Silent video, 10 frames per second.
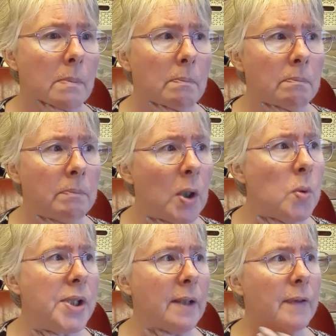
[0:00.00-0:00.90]

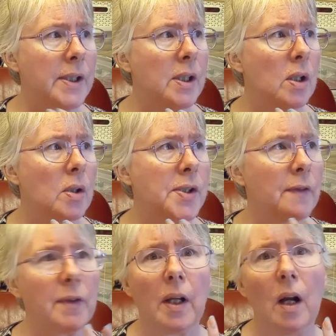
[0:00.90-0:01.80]
music videos
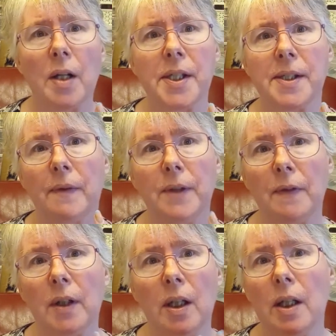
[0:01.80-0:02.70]
of an artist I've
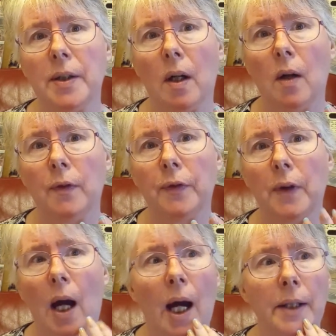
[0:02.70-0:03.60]
never heard of,
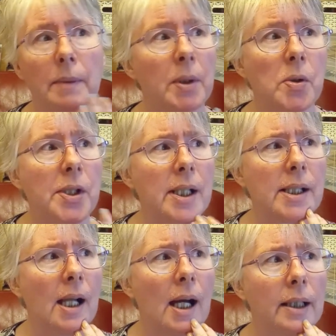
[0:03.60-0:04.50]
and the music's
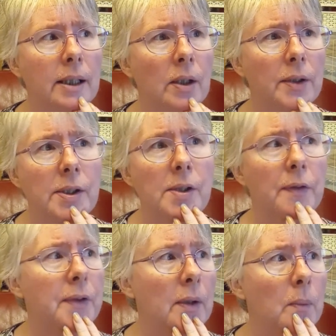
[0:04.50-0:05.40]
like, you know, the
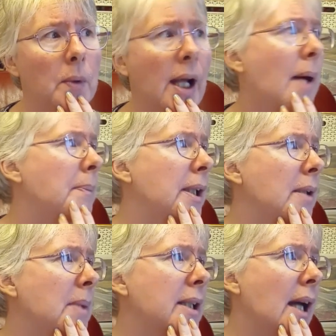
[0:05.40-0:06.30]
stuff that would happen in the
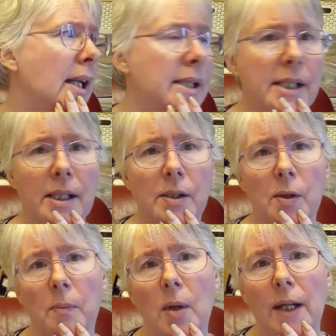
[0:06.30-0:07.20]
mid-90s at
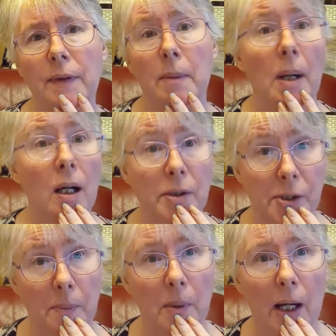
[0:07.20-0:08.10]
some rave in a barn
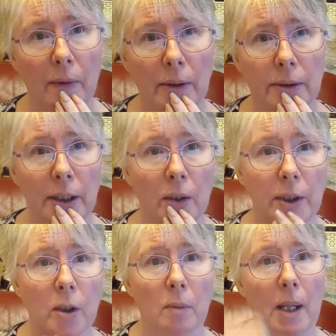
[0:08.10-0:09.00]
somewhere, and, you know, you
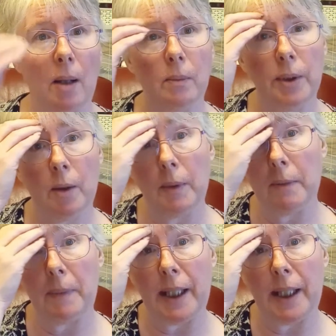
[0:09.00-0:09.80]
come out, you know, with a big